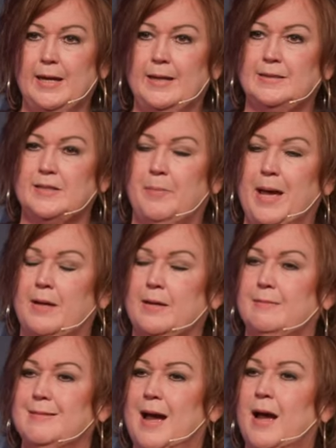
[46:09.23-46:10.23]
It's about a
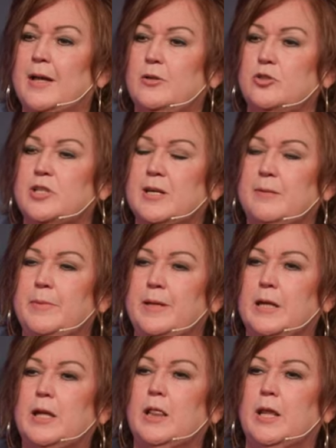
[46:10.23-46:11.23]
nine or ten
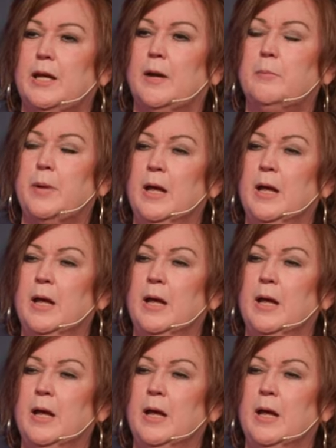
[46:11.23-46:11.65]
minute clip.